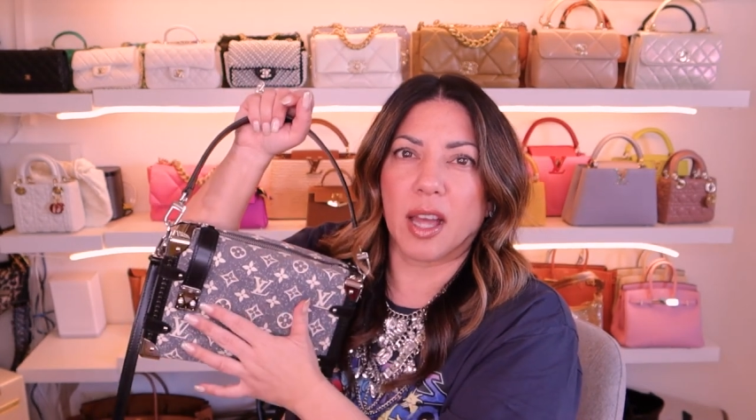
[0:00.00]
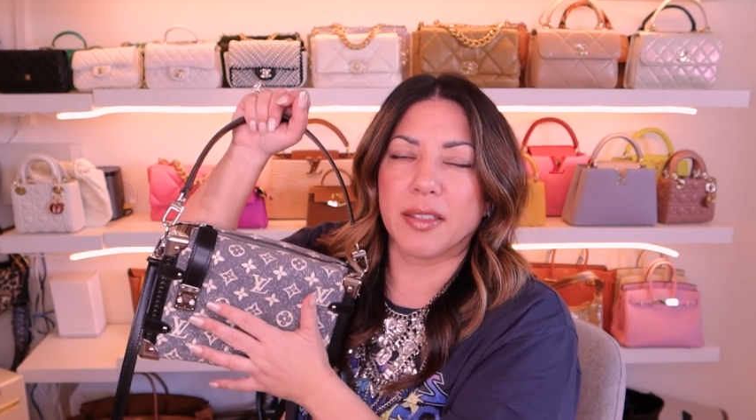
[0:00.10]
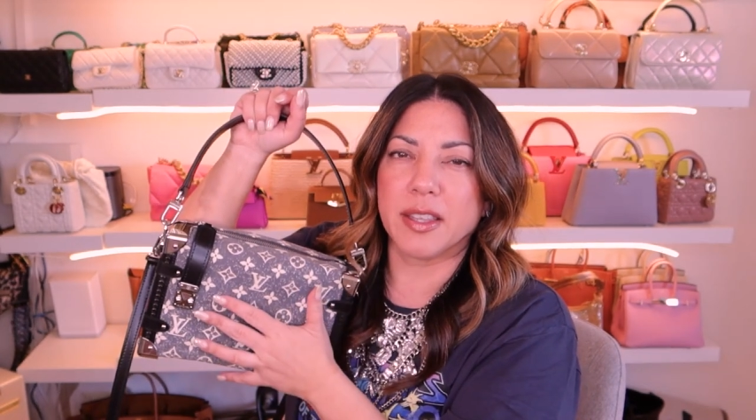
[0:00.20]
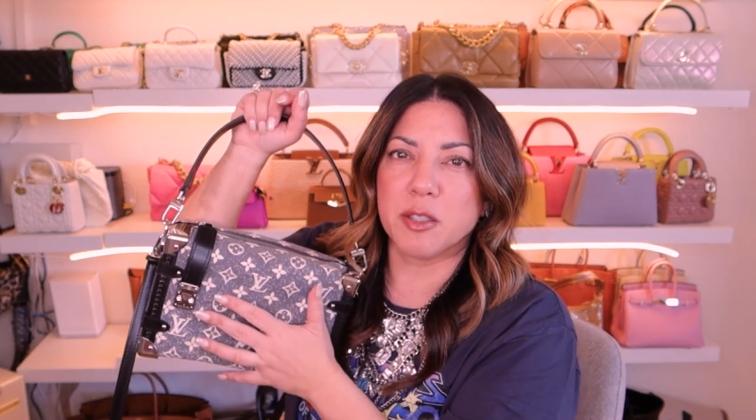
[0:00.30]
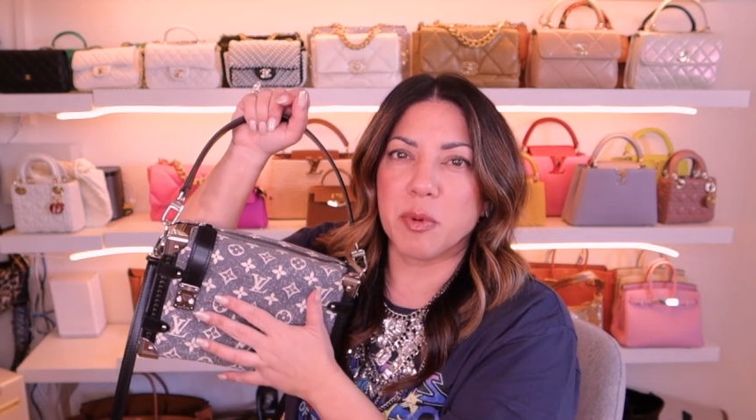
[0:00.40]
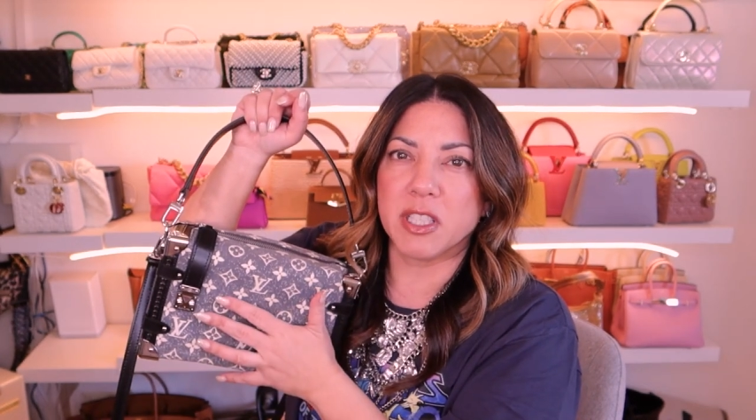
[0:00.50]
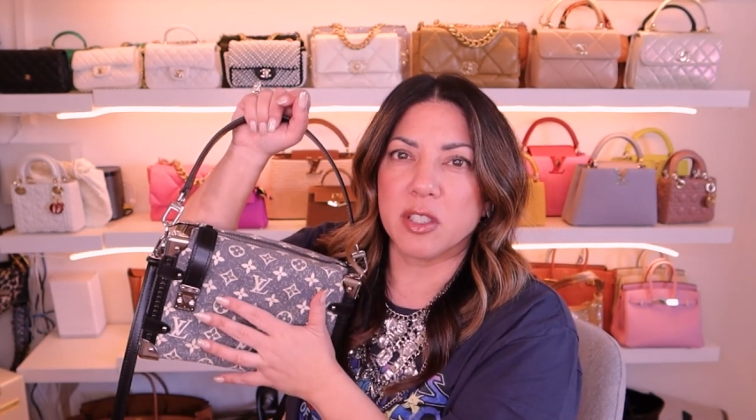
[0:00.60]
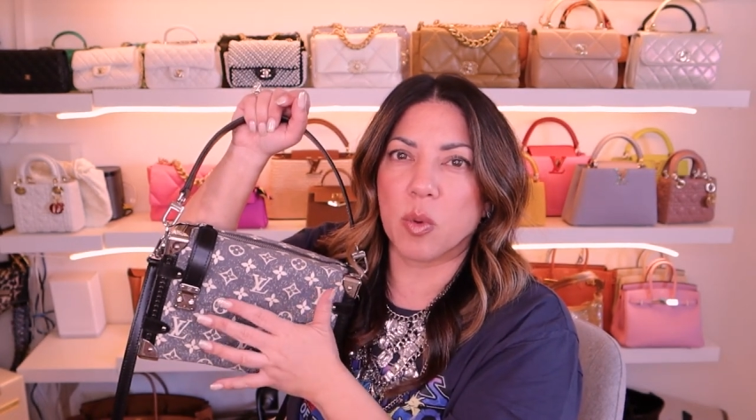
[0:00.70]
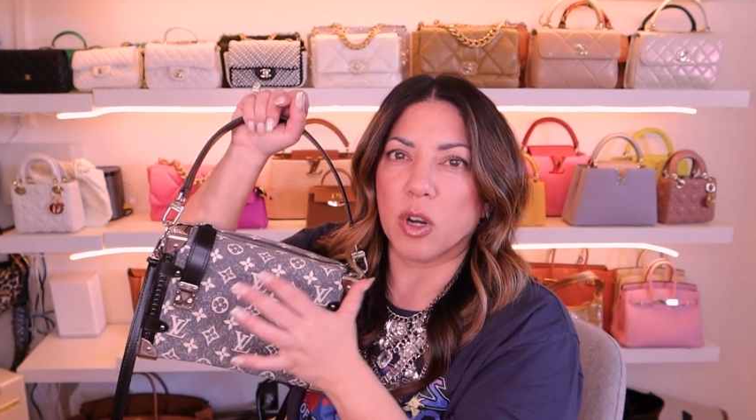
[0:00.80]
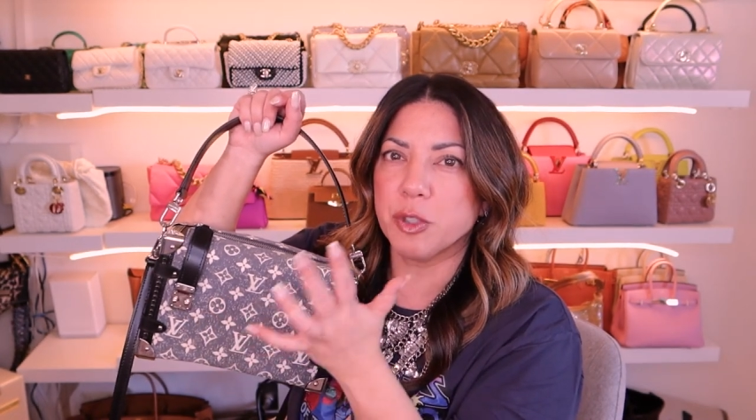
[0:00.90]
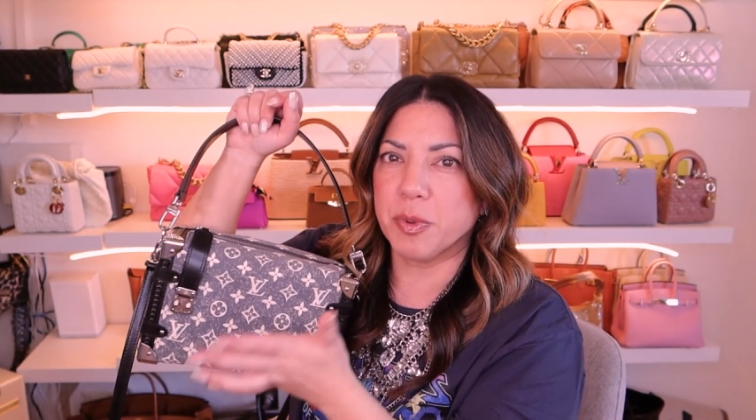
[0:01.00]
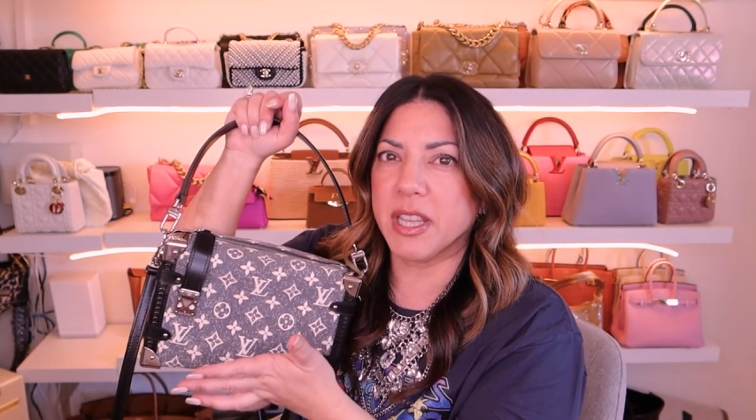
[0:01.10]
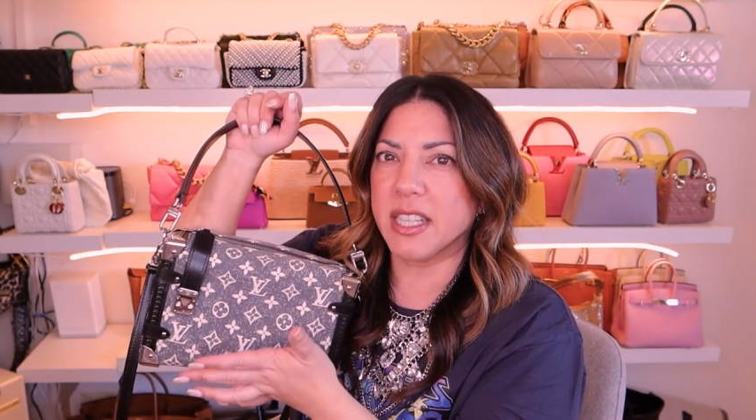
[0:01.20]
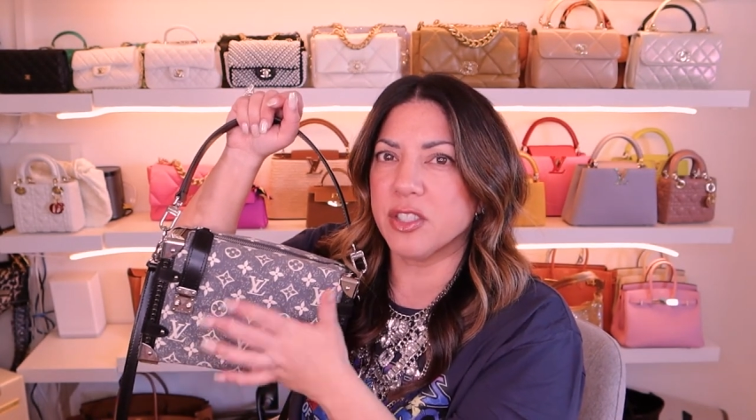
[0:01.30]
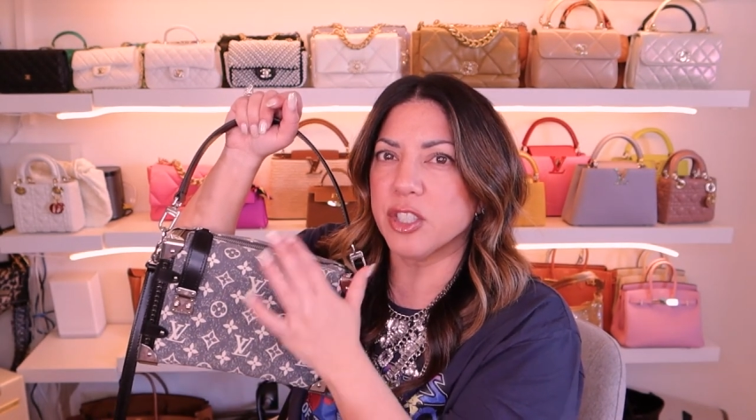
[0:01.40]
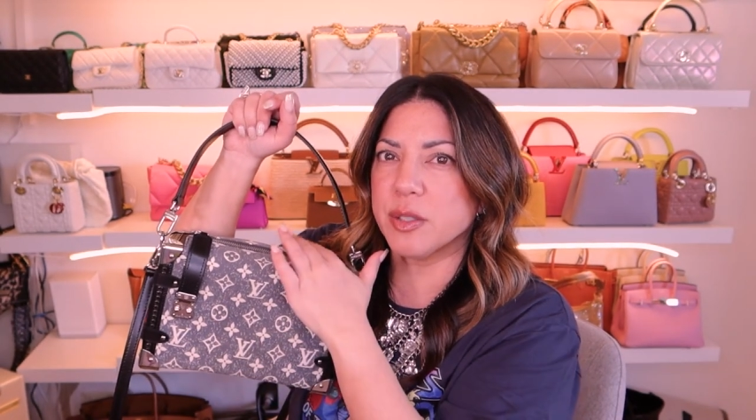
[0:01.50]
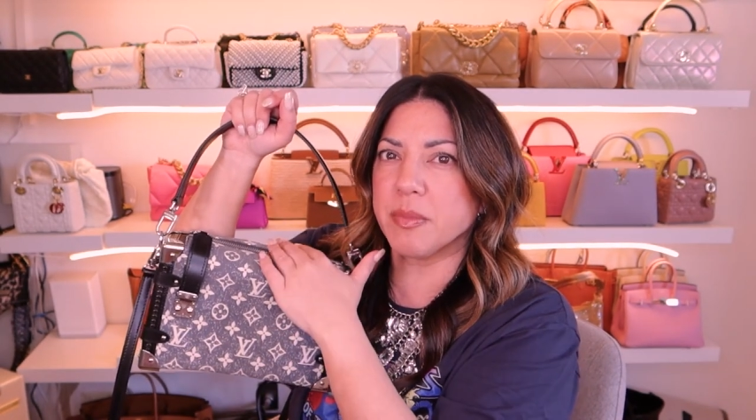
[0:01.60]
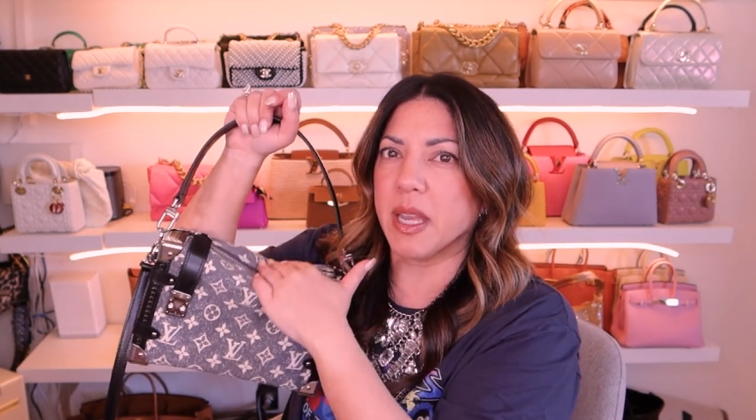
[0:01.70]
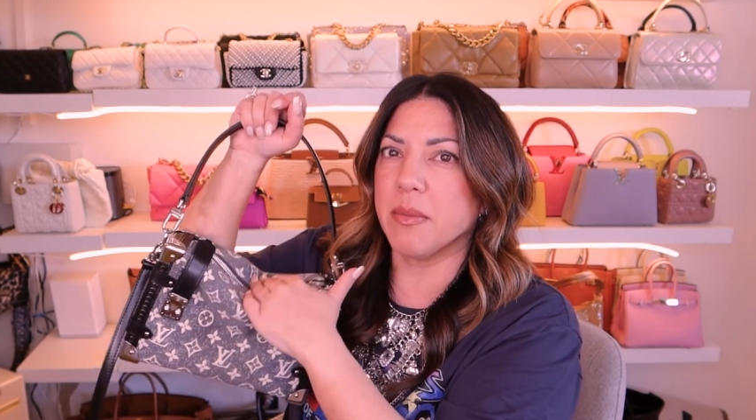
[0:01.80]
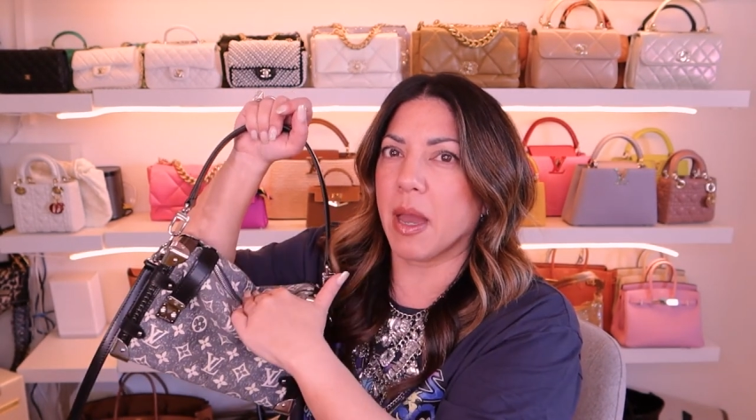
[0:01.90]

like things being squashed, but that's just me.